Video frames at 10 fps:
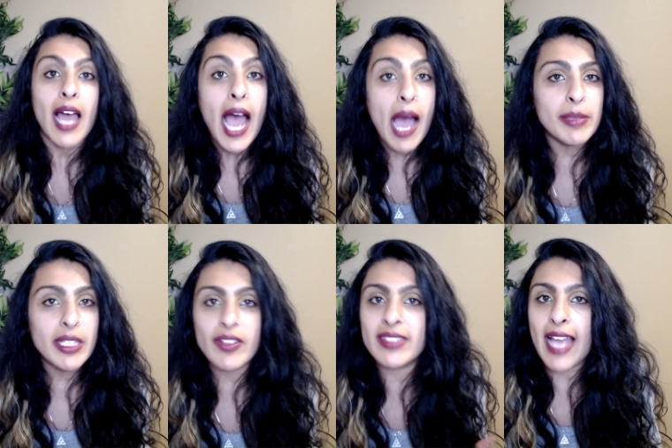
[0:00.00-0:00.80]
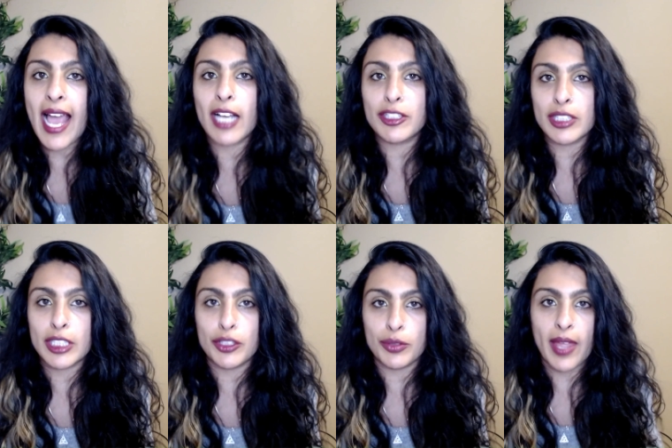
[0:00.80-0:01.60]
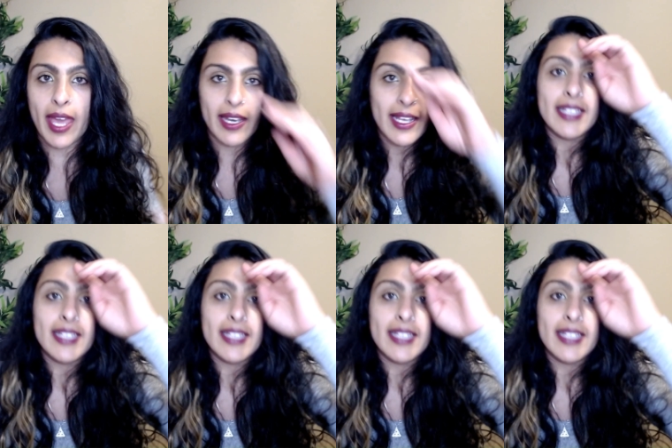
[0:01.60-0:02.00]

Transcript: How many of us actually do that?